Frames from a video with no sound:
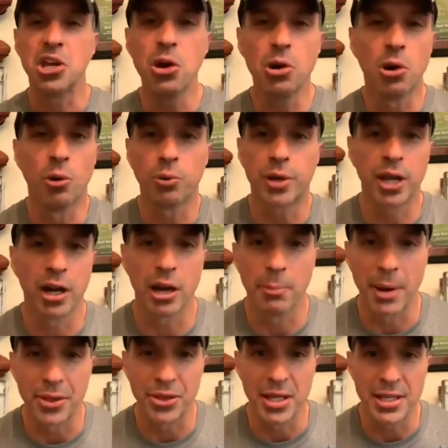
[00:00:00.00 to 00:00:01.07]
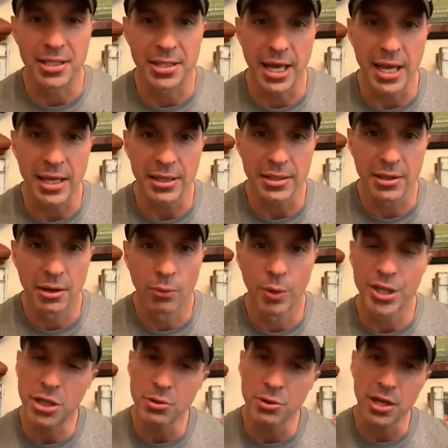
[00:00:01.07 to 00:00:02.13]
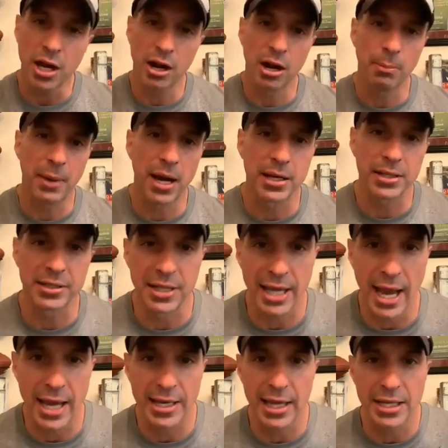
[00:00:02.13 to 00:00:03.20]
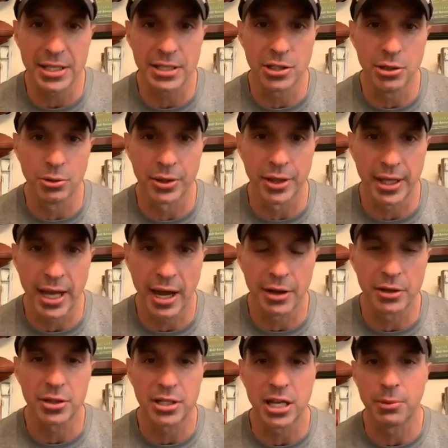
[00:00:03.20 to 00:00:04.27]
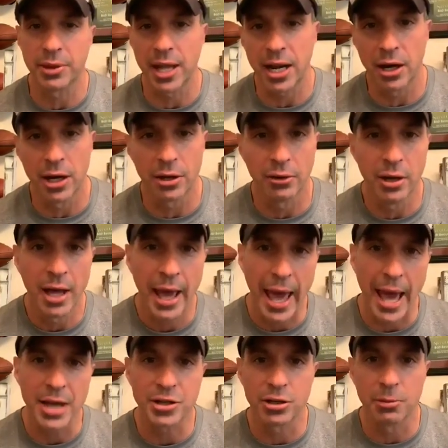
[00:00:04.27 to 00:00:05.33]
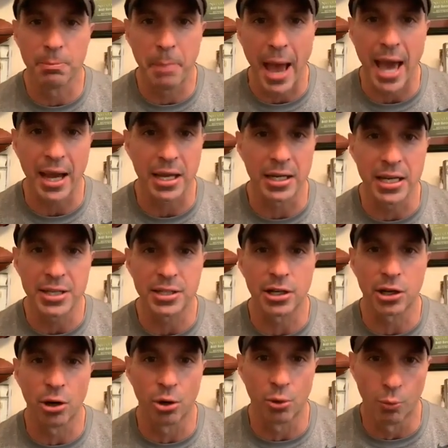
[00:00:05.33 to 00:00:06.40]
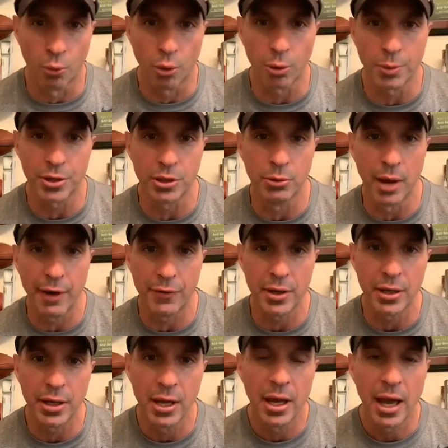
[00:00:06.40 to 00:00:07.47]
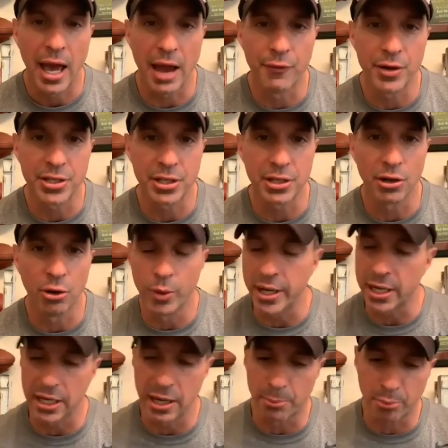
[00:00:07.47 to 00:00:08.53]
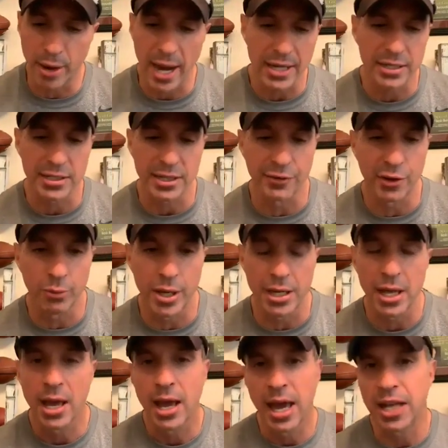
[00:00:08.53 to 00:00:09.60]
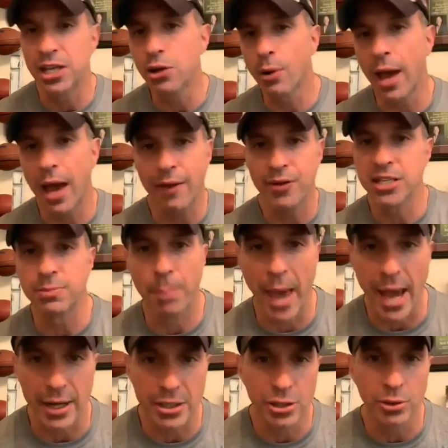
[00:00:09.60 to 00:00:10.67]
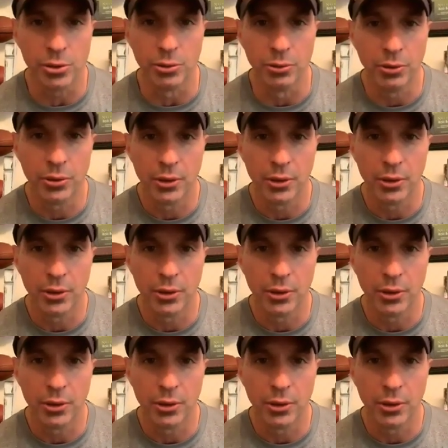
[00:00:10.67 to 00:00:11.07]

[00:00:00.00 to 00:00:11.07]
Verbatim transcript: You don't care about these things. What you care about is the guy next to you and the guy on your team, and that huddle has your back. He's going to go to war with you every every single week and in practice every week, and you have his back too.